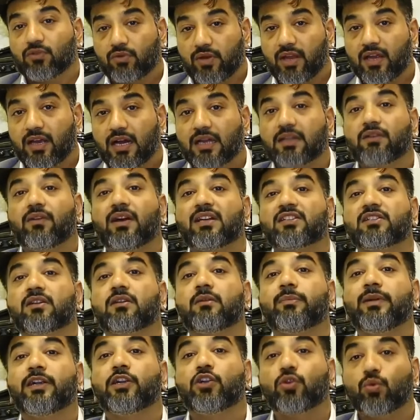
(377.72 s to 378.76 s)
Okay? Otherwise, it
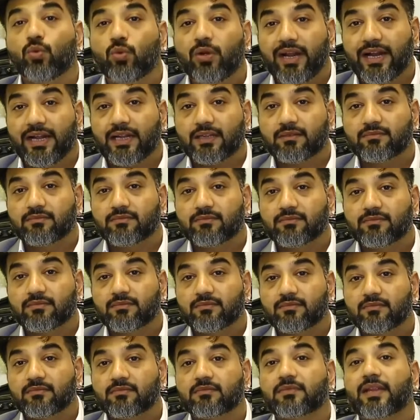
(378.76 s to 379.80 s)
will be too late.
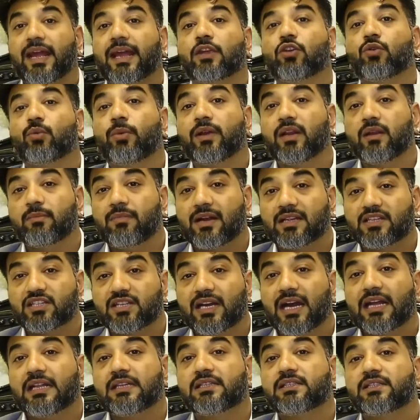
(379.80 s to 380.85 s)
Thank you very much.
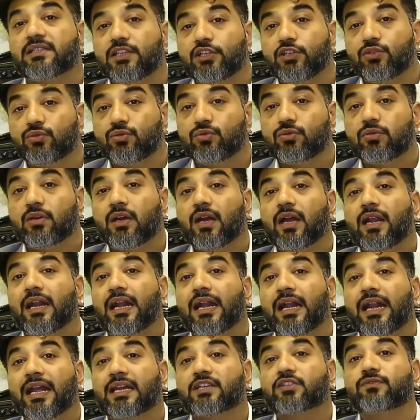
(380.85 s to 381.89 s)
I'll see you
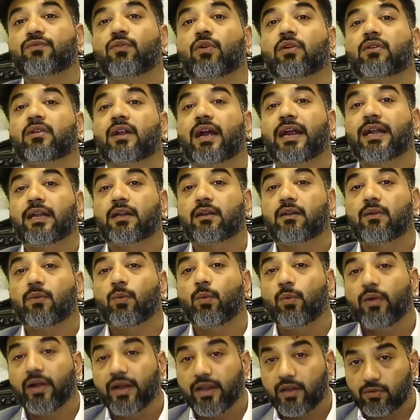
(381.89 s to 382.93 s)
next Fortnight
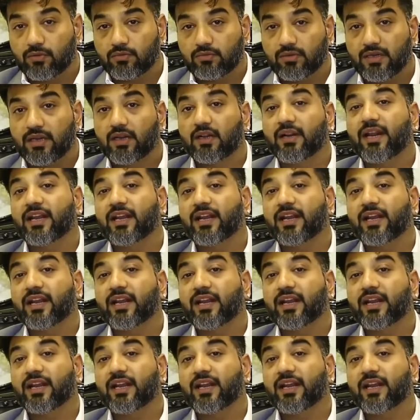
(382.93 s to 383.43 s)
video.